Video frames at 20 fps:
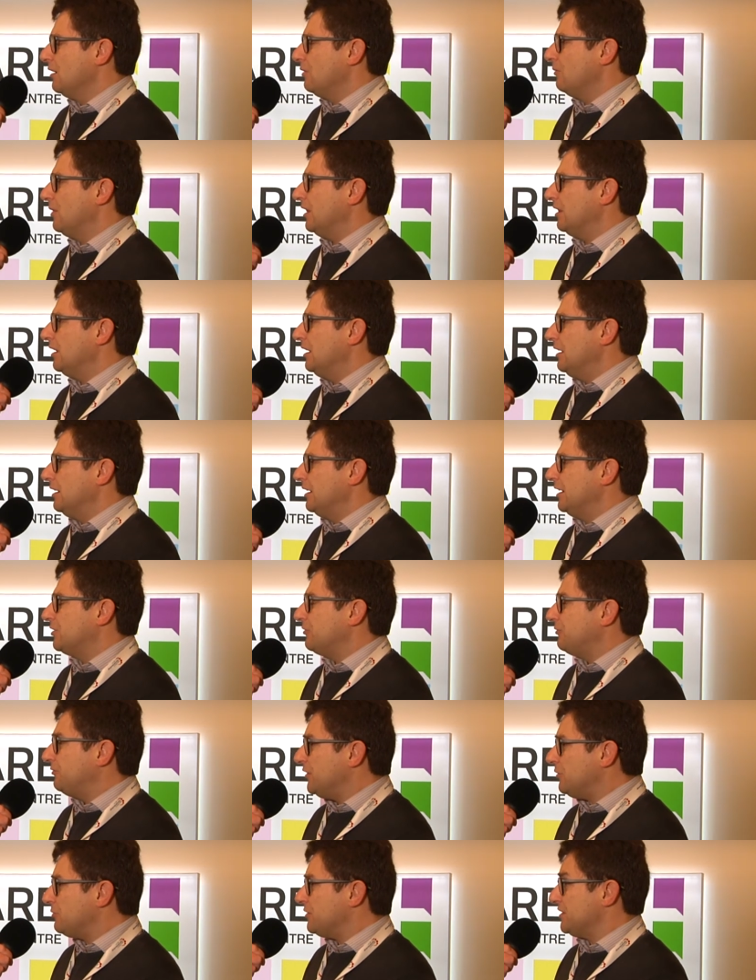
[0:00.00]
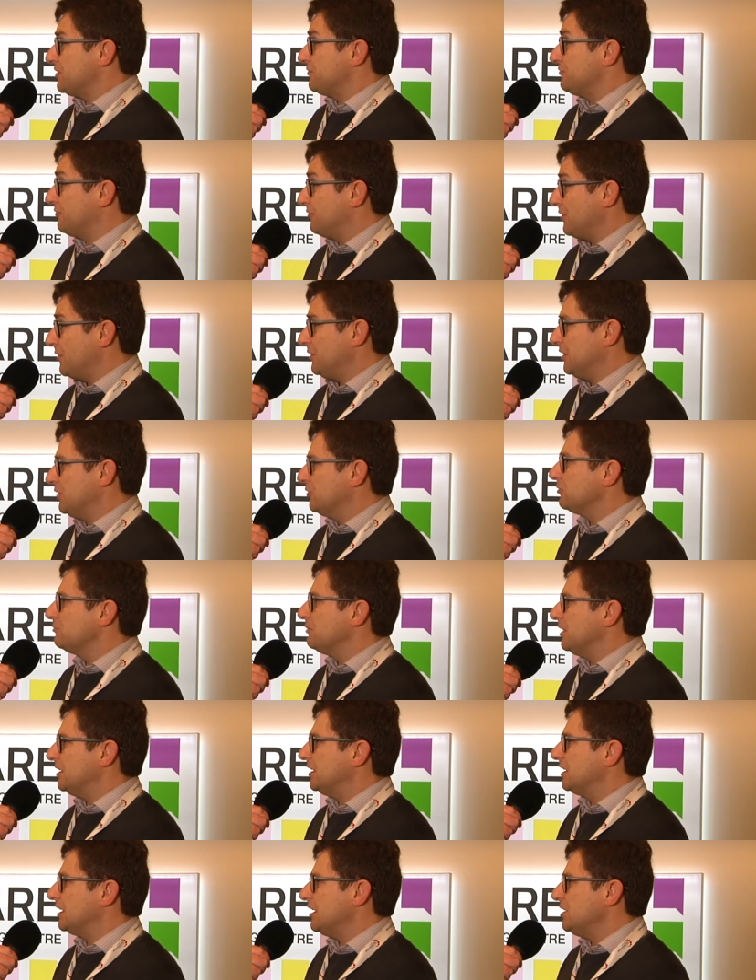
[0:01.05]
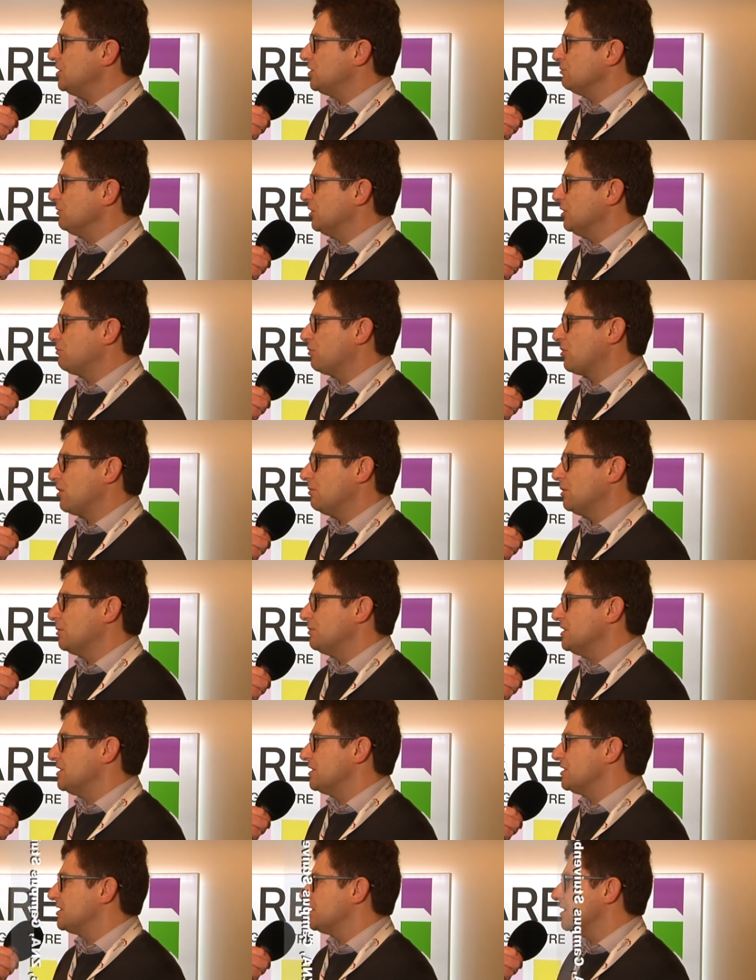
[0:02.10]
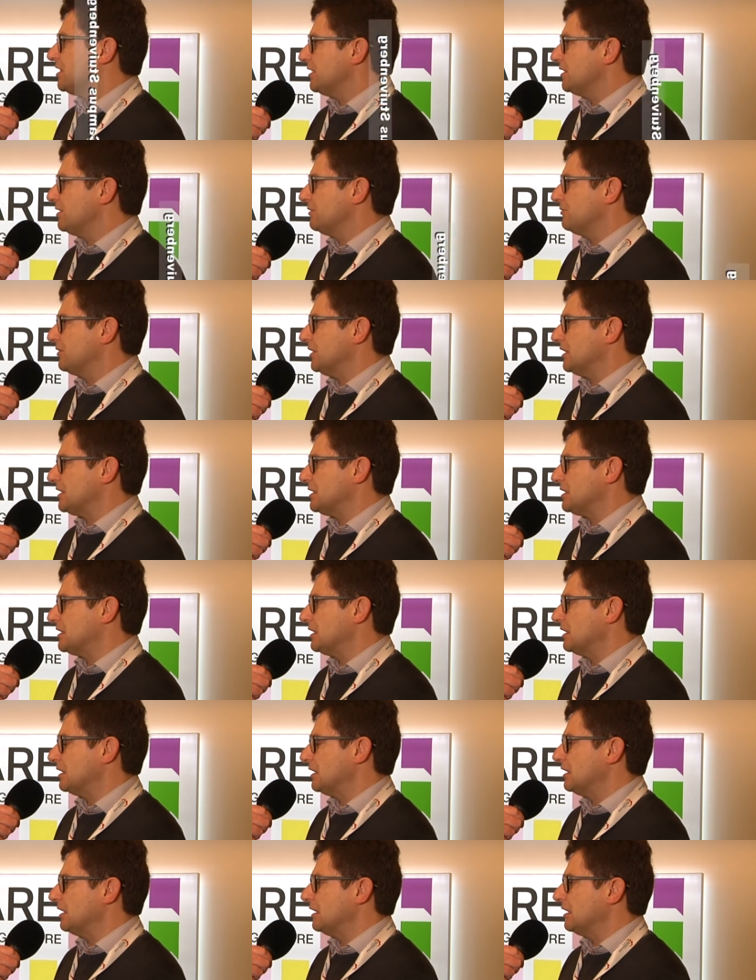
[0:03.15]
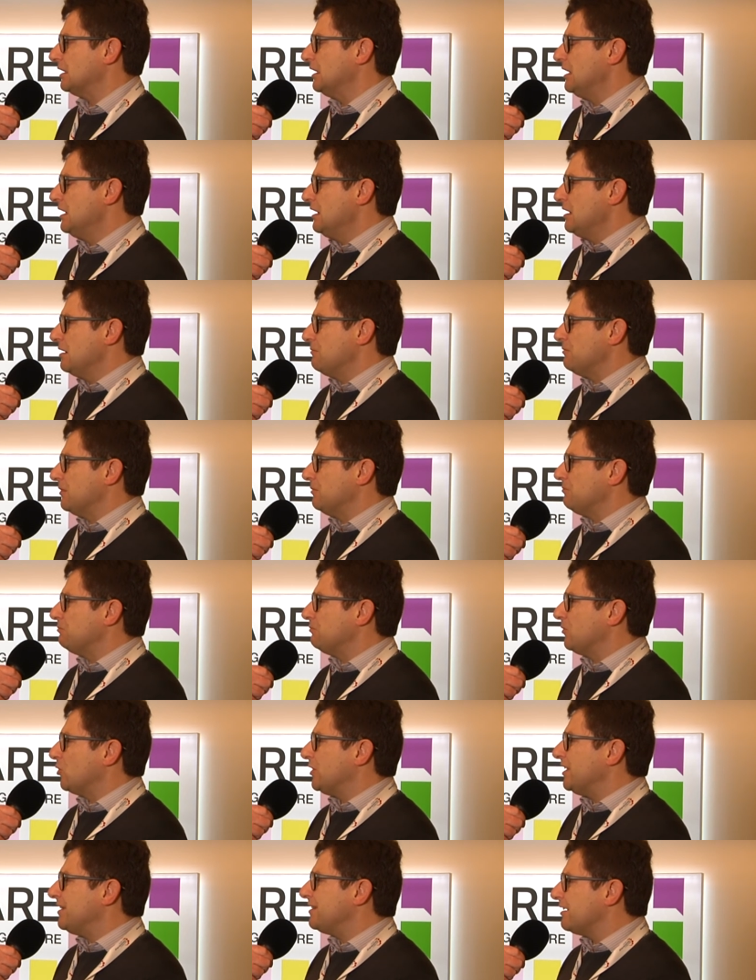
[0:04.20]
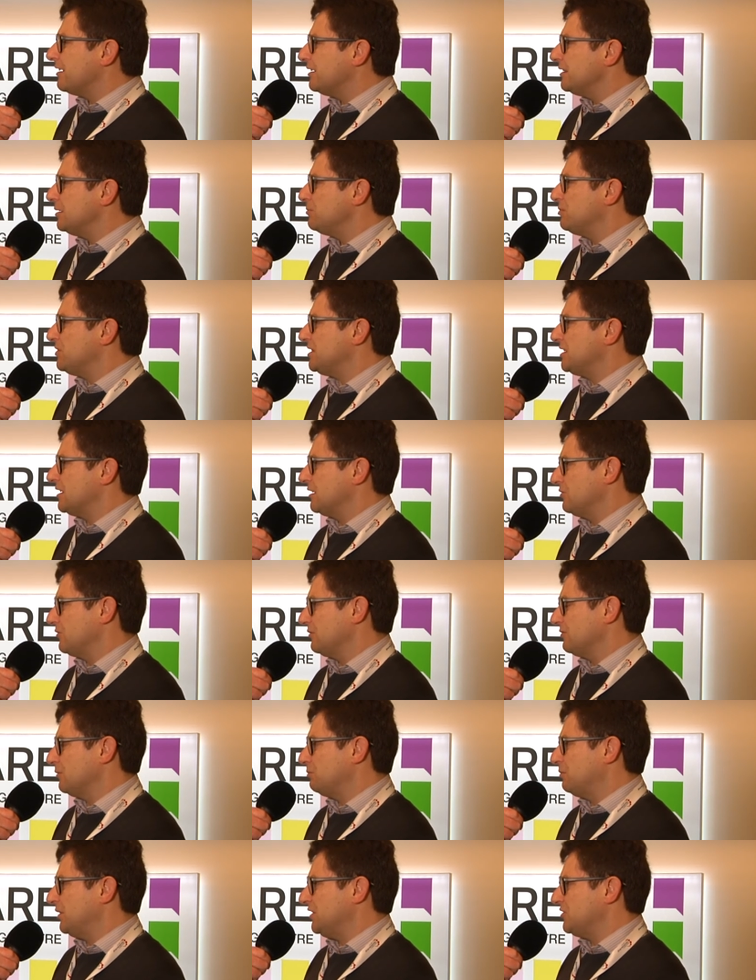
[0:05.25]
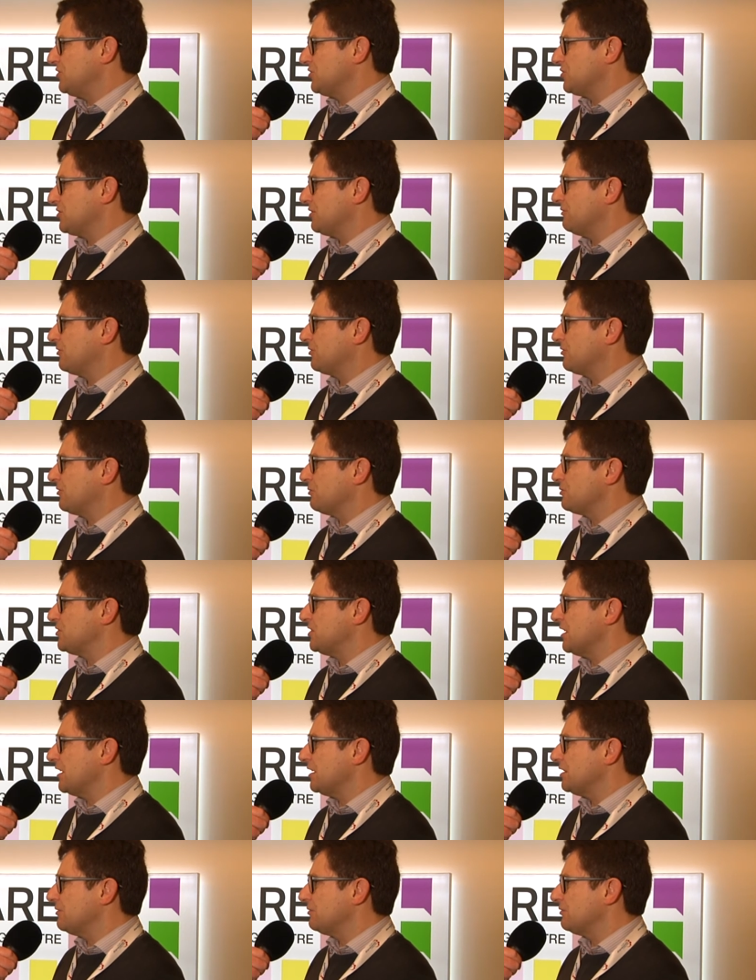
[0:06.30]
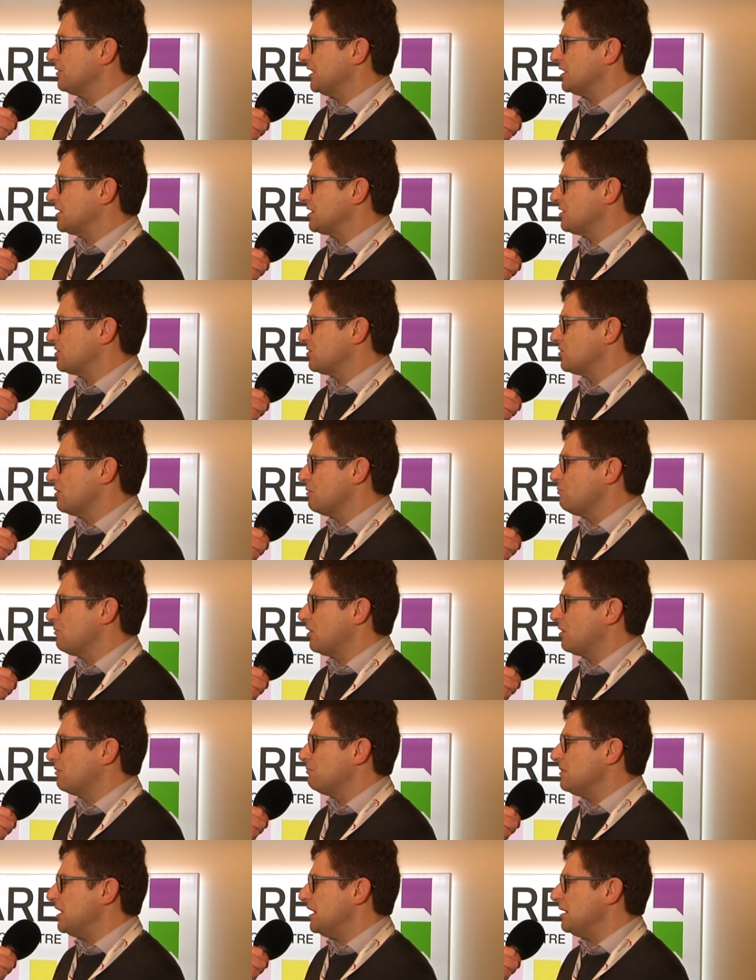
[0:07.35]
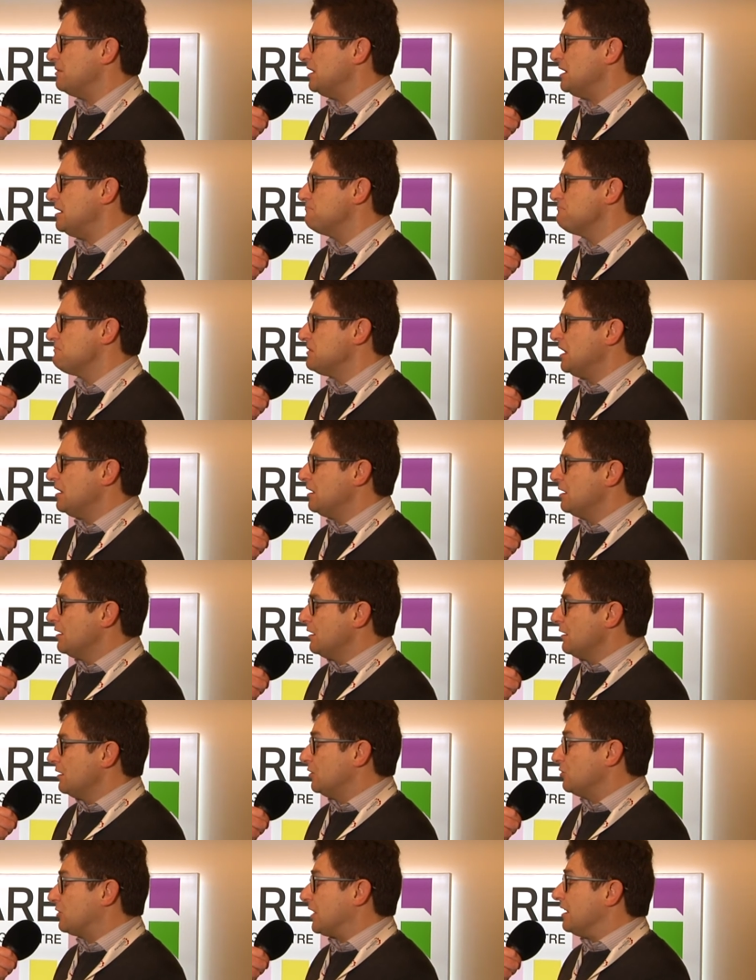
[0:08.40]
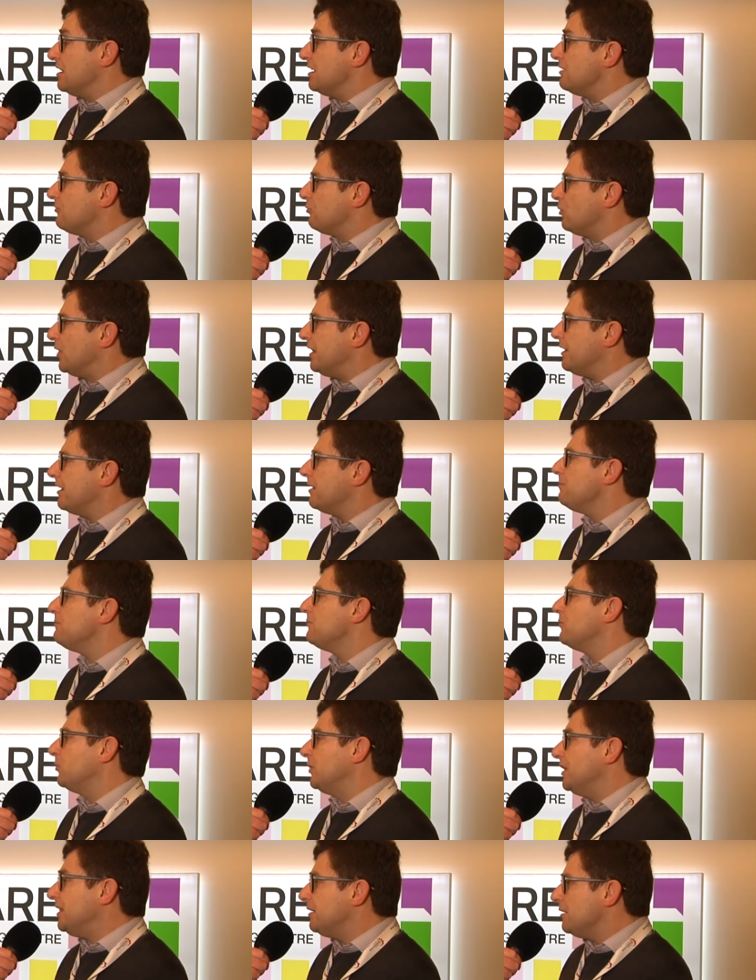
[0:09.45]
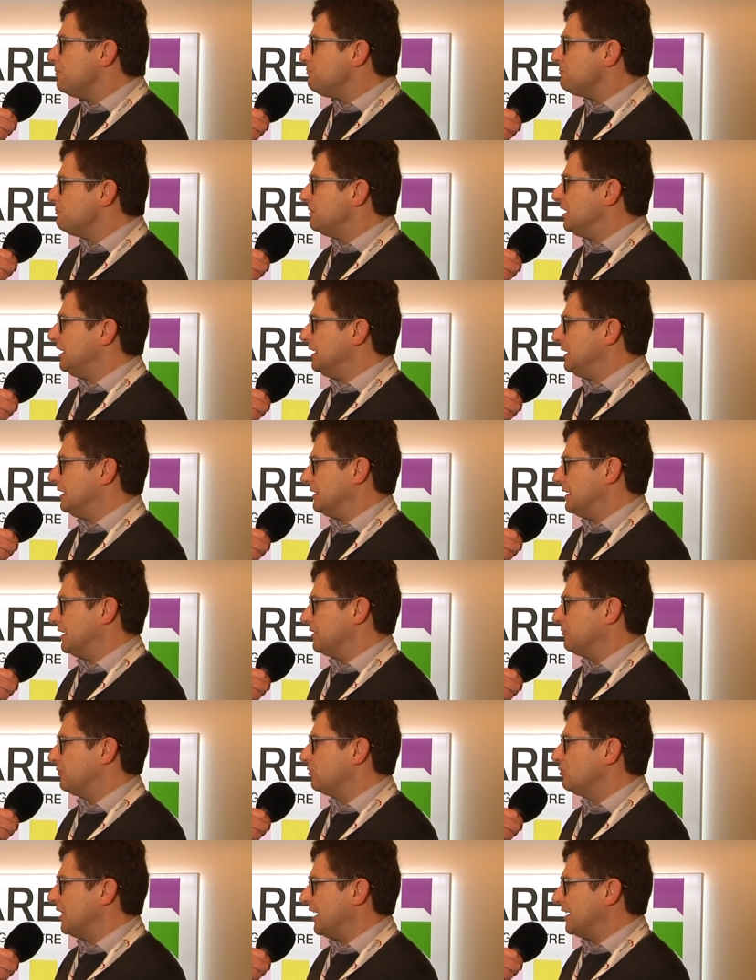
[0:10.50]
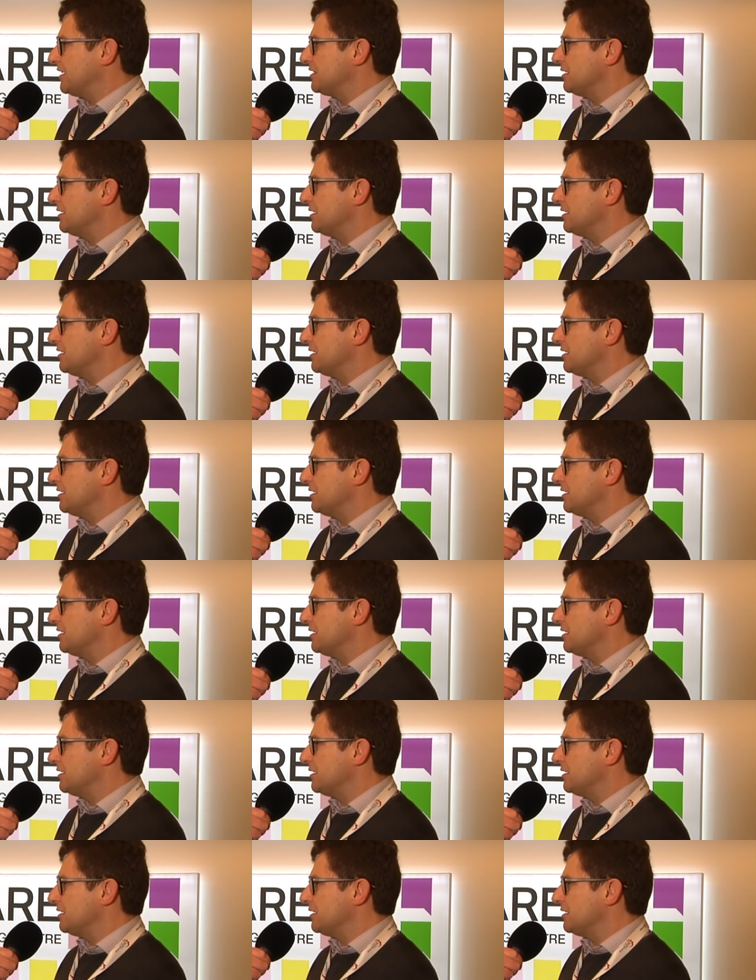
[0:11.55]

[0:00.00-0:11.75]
Well, interferon is very good medication, but the problem is the side effects. Uh, more than ninety percent of the patients suffer from side effects. Some are maybe you can live with it, with them, meaning that flu-like